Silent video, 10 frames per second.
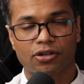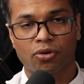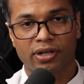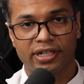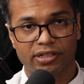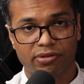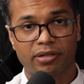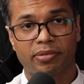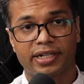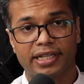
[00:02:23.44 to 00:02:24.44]
are called
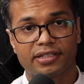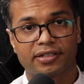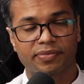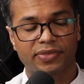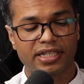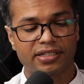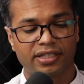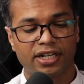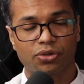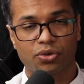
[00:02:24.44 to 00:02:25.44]
intervertebral discs. These are
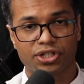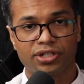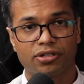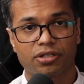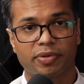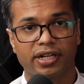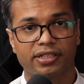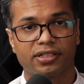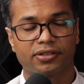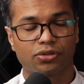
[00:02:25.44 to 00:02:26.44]
there to cushion your
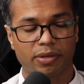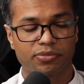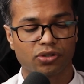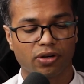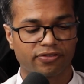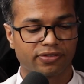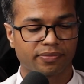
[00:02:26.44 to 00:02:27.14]
spine, to absorb.